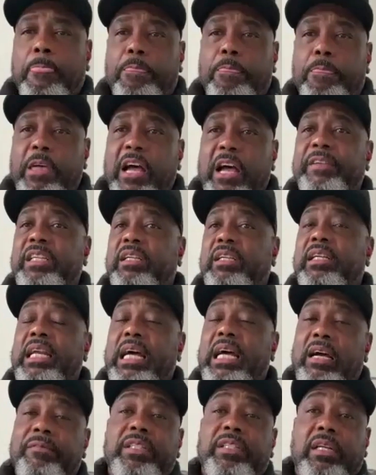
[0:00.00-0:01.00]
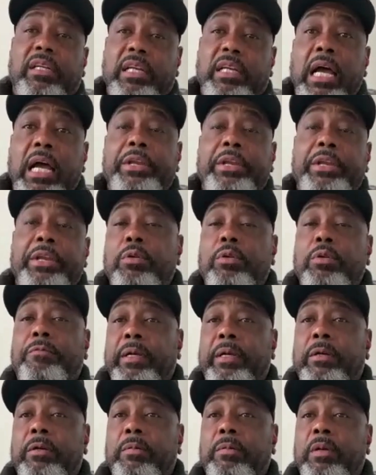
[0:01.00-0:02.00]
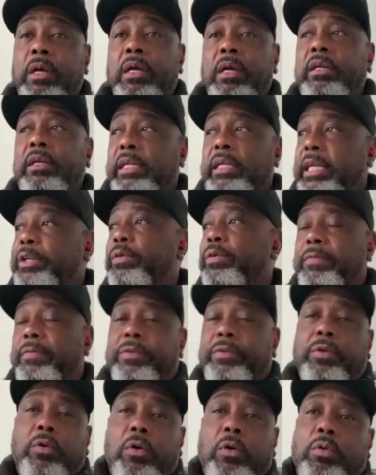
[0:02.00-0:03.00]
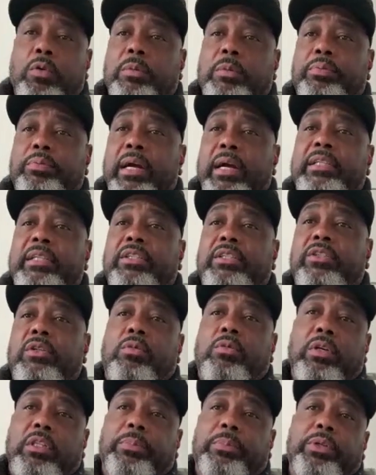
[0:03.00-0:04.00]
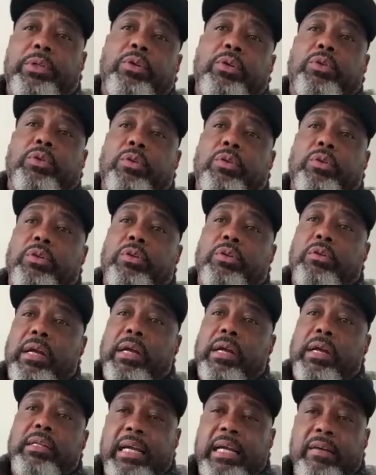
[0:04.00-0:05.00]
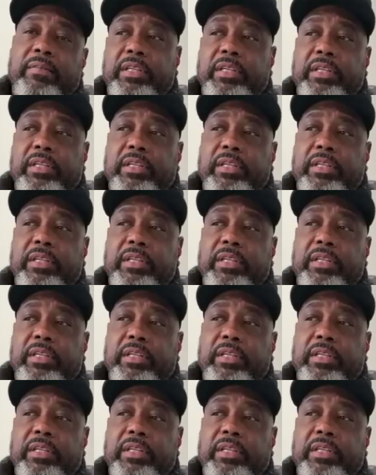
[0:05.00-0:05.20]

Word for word: Now, if it's, now, if it's a non-union film, then you have to go on what the price is on what the producer or director have.